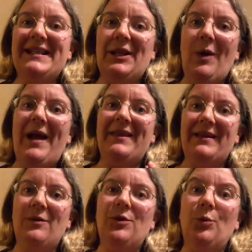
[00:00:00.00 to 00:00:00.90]
and the way
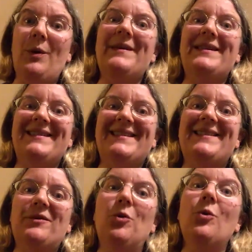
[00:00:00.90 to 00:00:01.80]
the women's
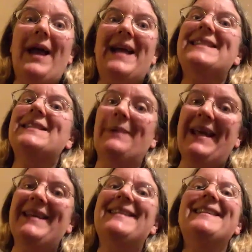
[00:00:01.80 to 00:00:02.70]
court case
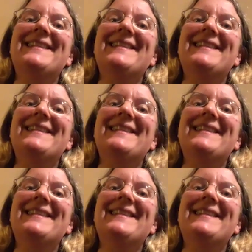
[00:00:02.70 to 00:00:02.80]
split